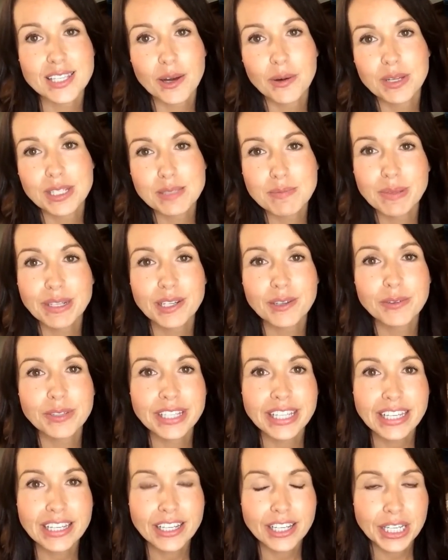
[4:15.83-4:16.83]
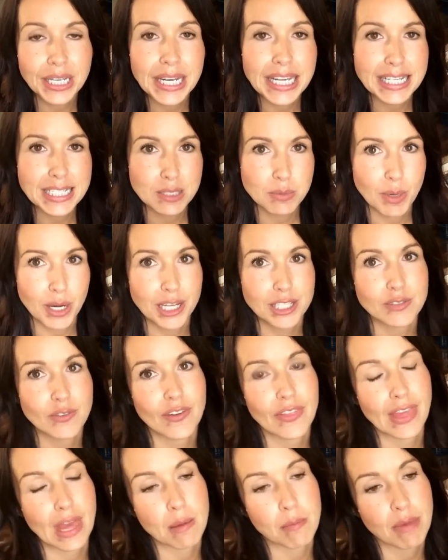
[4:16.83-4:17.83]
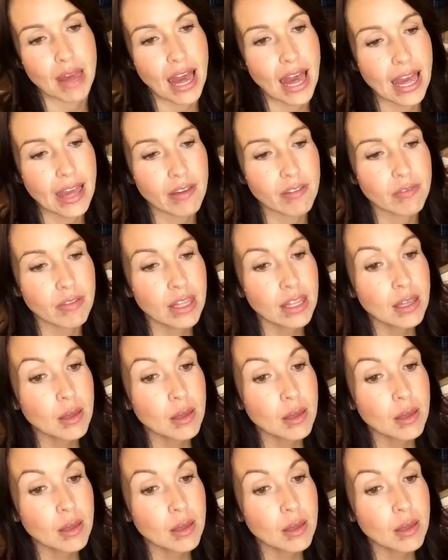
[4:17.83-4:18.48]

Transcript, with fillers: So it's been a really good experience for them. I've